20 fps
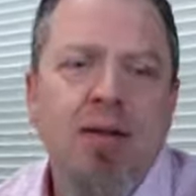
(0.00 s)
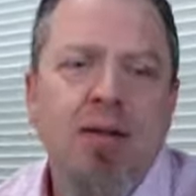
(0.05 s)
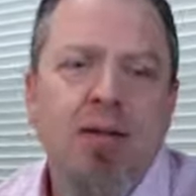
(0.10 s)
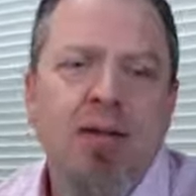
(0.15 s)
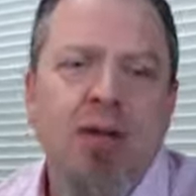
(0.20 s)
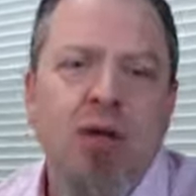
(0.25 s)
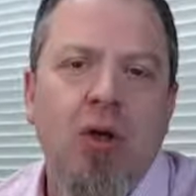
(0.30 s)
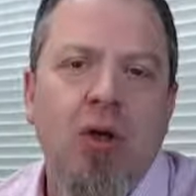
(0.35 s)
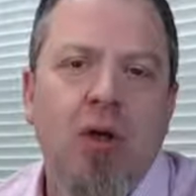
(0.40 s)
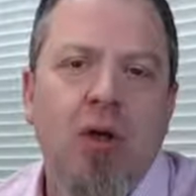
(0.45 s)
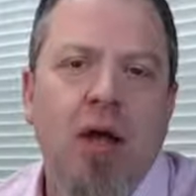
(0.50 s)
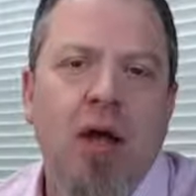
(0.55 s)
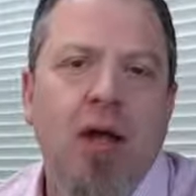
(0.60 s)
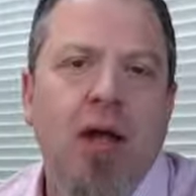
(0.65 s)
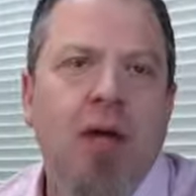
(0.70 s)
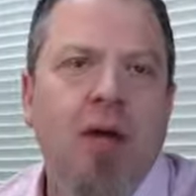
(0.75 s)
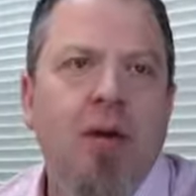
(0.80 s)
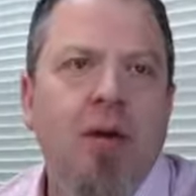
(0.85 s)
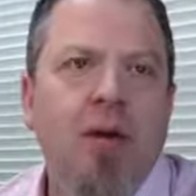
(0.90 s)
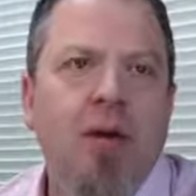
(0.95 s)

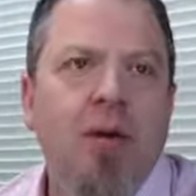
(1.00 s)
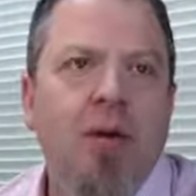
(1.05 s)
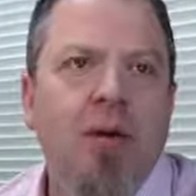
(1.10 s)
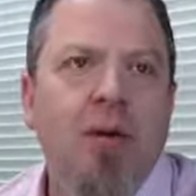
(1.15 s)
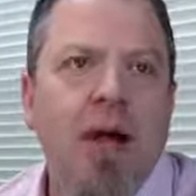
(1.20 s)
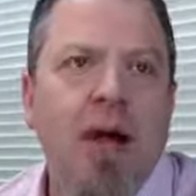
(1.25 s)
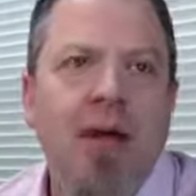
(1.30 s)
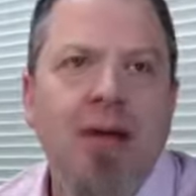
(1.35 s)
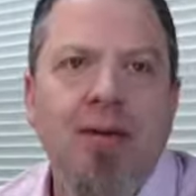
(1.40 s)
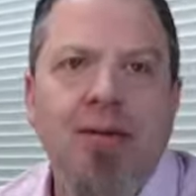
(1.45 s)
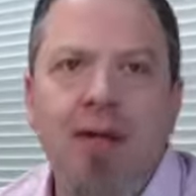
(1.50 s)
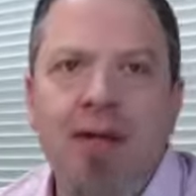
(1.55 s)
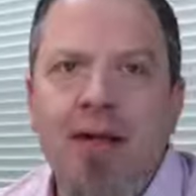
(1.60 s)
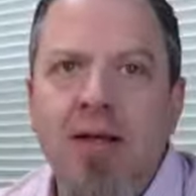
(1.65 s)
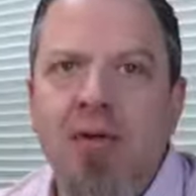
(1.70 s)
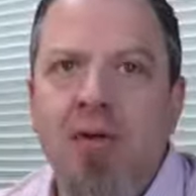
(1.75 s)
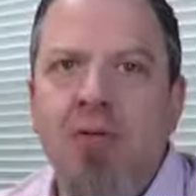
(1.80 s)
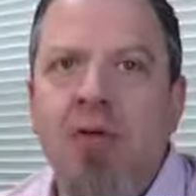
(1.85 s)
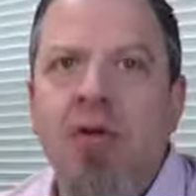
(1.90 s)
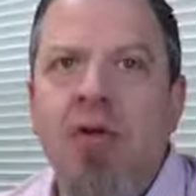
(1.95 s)
So I
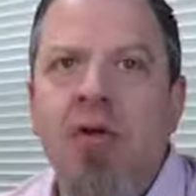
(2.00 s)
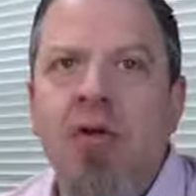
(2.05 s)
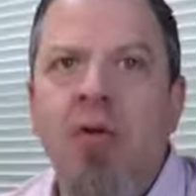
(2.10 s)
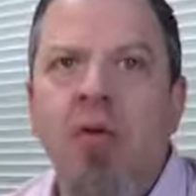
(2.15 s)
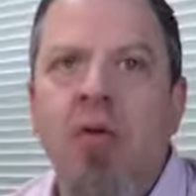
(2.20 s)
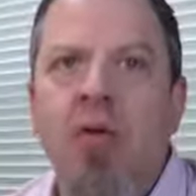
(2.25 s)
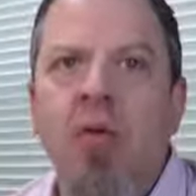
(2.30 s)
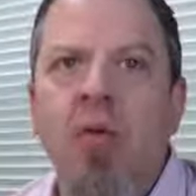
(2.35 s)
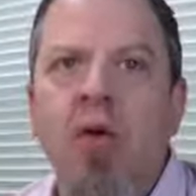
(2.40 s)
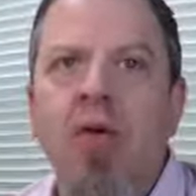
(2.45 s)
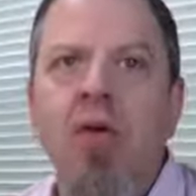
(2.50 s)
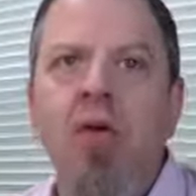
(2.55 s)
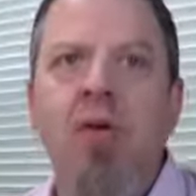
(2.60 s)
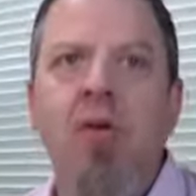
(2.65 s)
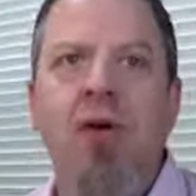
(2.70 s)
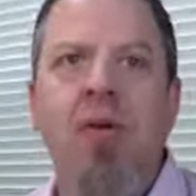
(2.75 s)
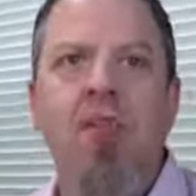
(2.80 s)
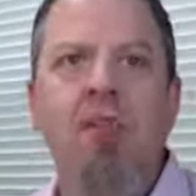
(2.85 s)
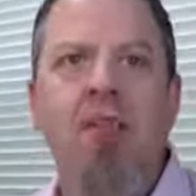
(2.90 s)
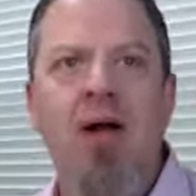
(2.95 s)
think when you
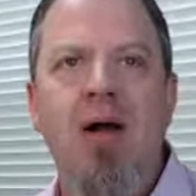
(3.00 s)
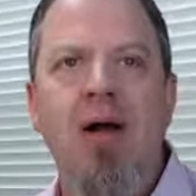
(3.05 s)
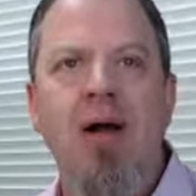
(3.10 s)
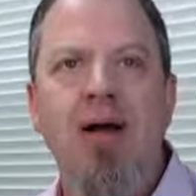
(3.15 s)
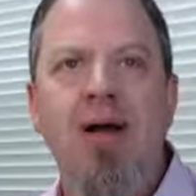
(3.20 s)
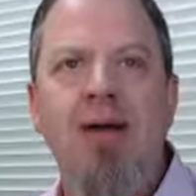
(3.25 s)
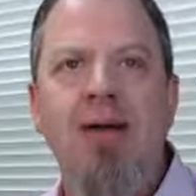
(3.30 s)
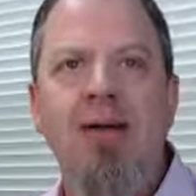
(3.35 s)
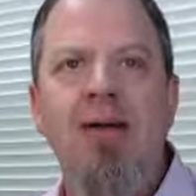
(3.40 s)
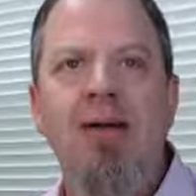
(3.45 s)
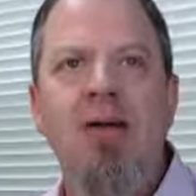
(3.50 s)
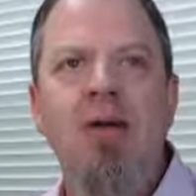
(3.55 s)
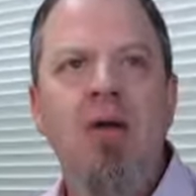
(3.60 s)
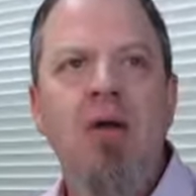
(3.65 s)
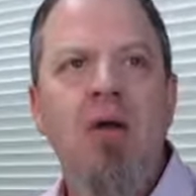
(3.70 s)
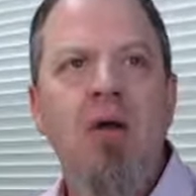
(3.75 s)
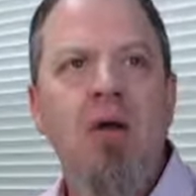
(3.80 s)
combine